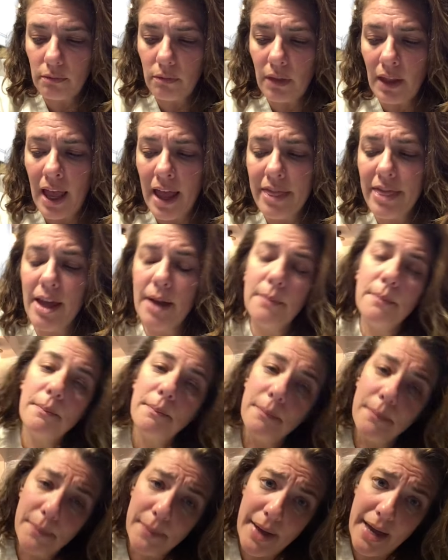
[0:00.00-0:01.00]
and then
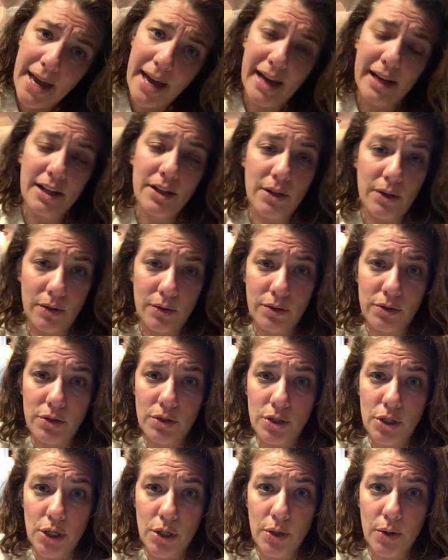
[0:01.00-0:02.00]
added those
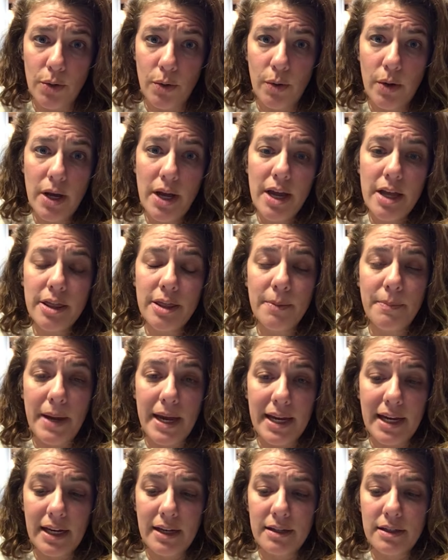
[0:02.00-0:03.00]
to the
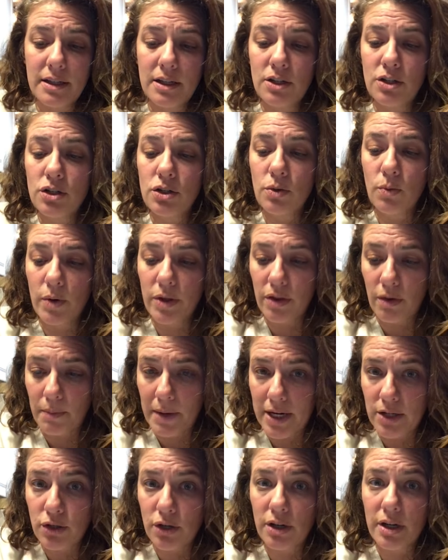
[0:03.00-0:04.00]
baking dish with
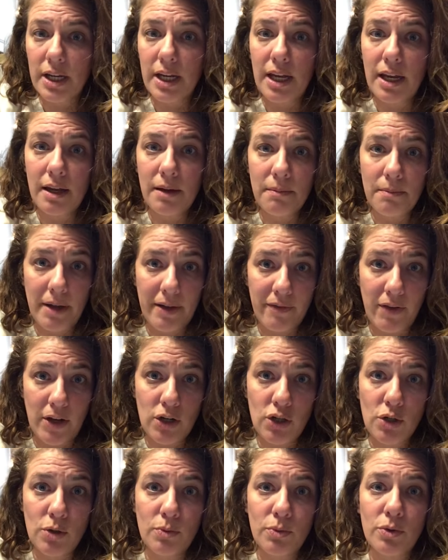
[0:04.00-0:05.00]
my turkey, my
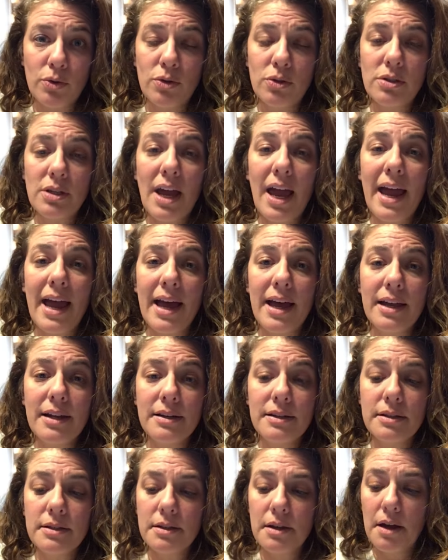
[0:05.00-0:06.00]
vegetables,
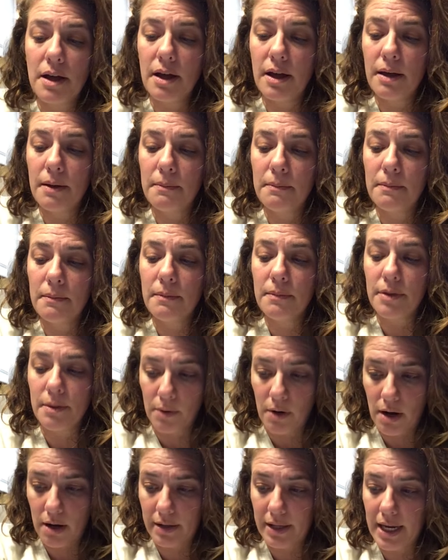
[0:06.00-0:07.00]
and the
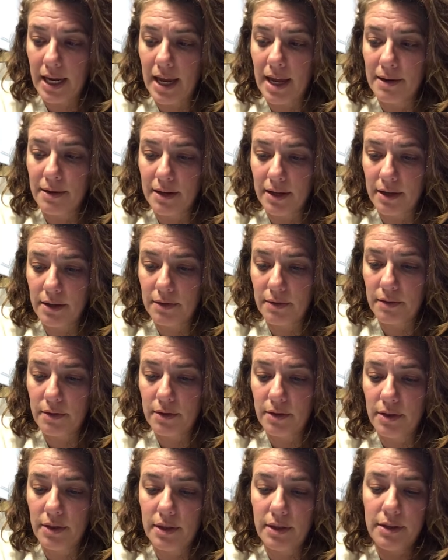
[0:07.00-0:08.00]
broccoli and
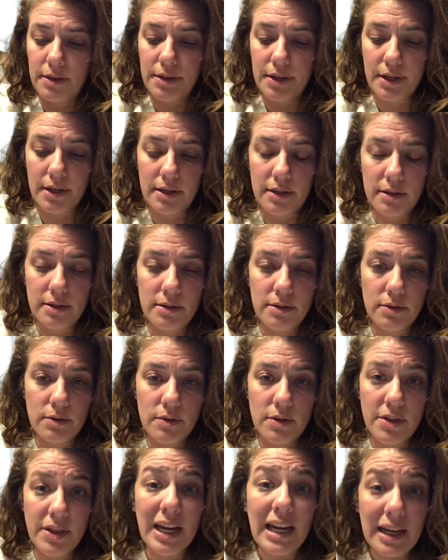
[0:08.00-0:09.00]
the
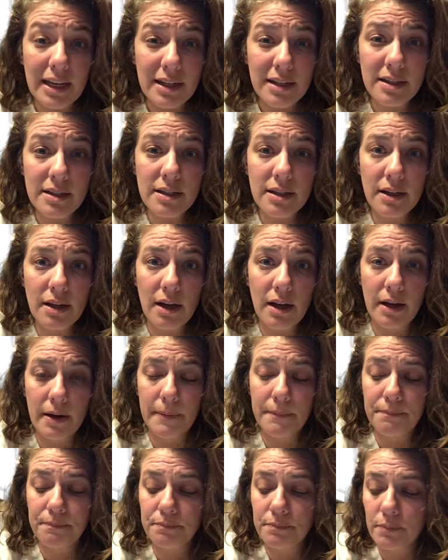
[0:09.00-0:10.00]
thickened
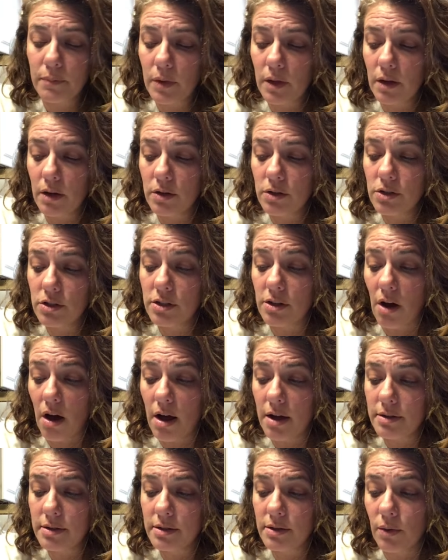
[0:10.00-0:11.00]

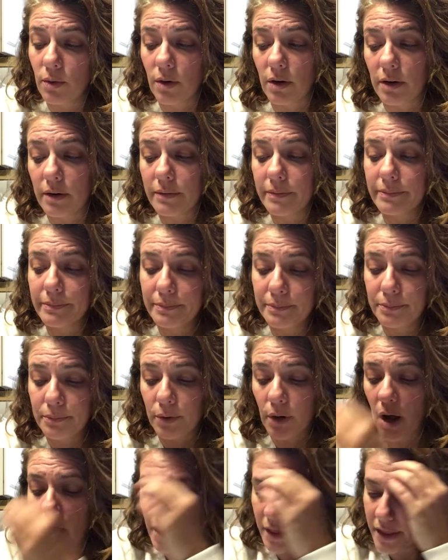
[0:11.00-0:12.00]
sauce or
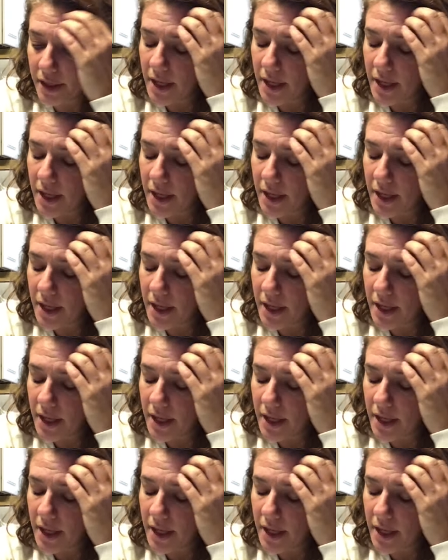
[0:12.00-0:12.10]
broth.